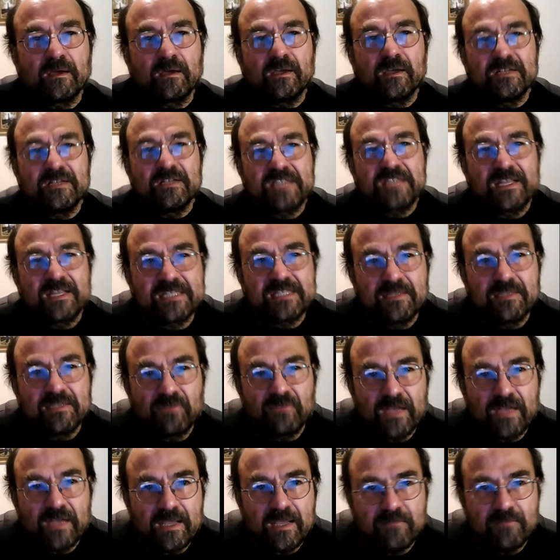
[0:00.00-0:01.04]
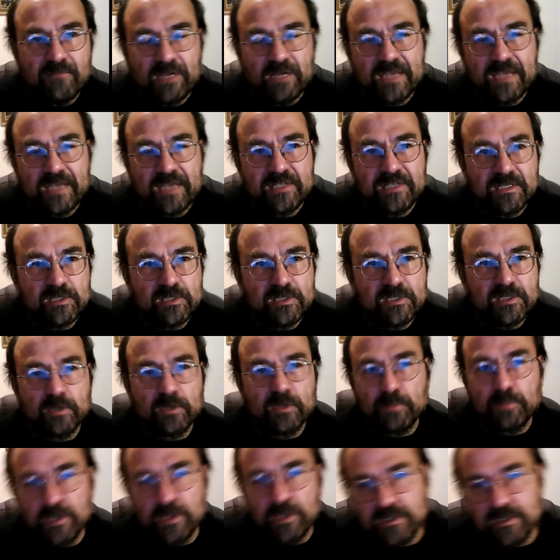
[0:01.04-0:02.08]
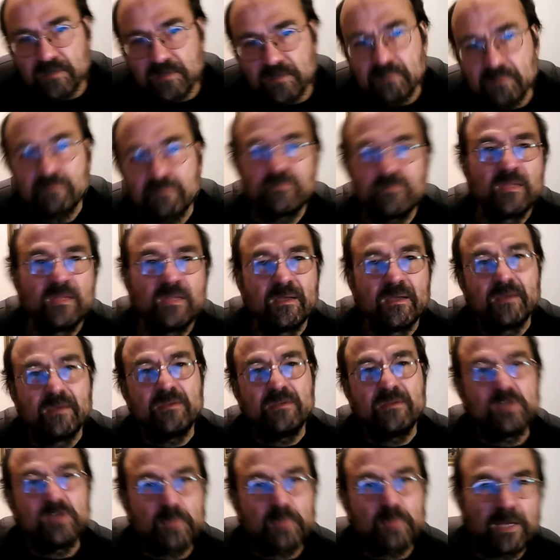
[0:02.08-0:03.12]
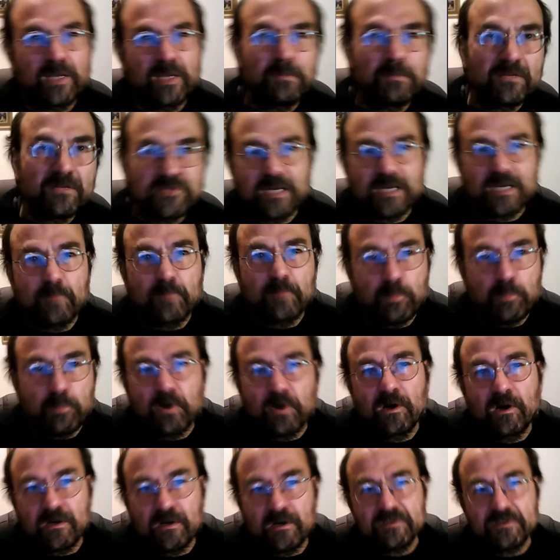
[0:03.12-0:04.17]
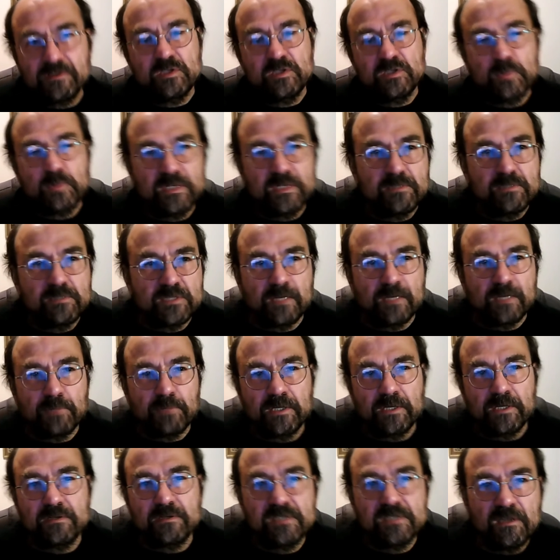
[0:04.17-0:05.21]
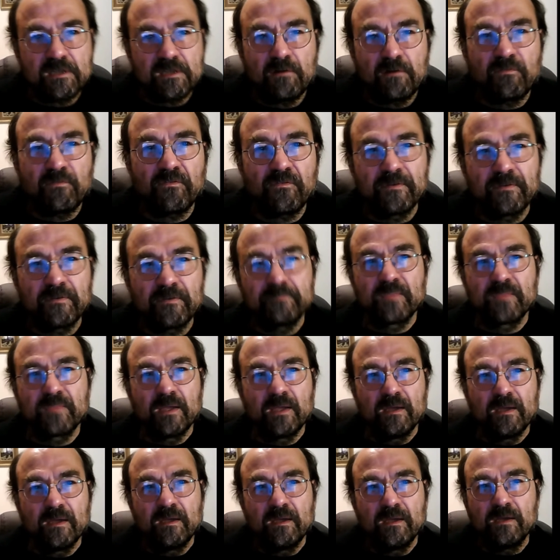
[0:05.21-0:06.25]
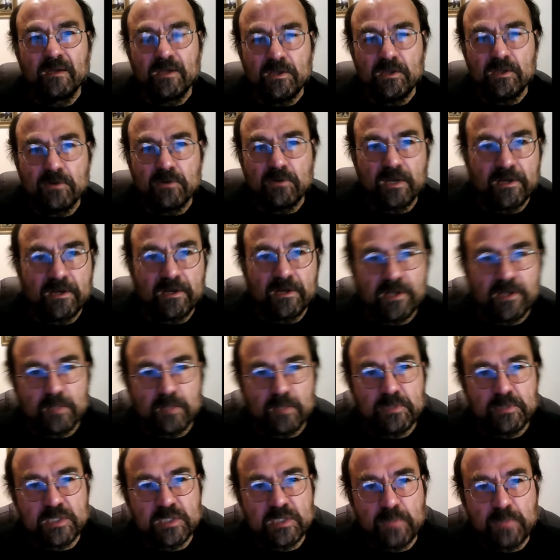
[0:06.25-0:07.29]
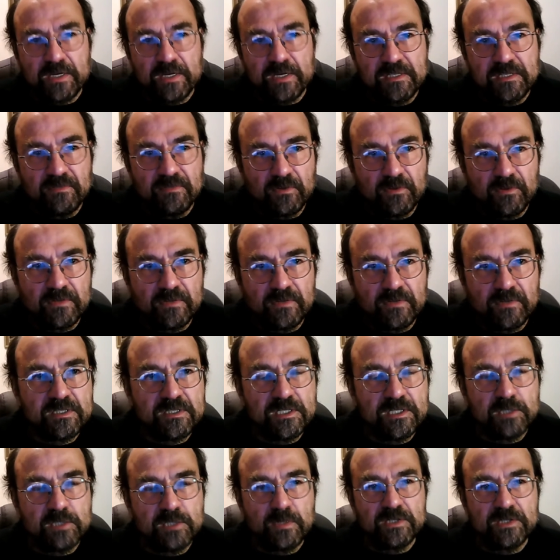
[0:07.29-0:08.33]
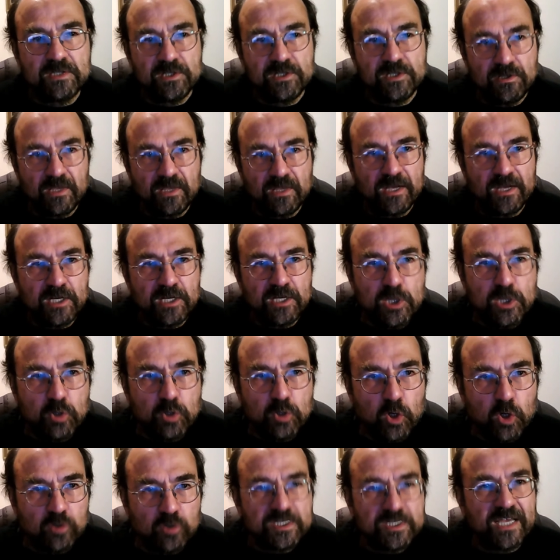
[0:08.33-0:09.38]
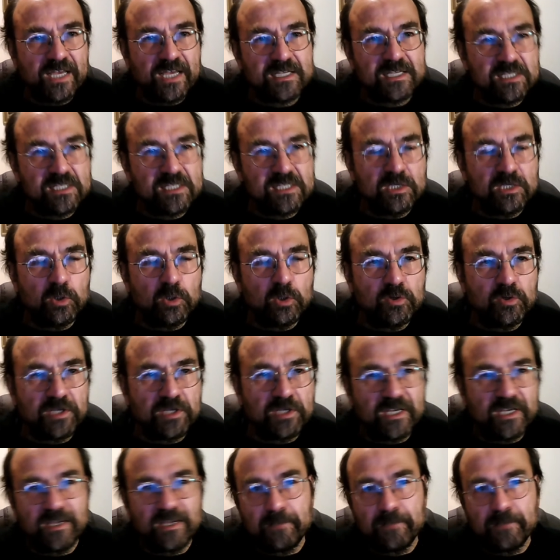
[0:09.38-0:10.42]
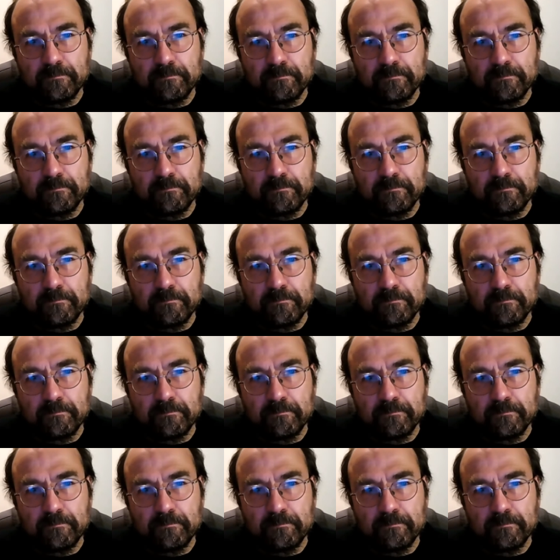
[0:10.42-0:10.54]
intensively relating to another person, you spend a bit of time apart, you spend some time by yourself, you get another perspective on that situation, you get a new context to look at it in.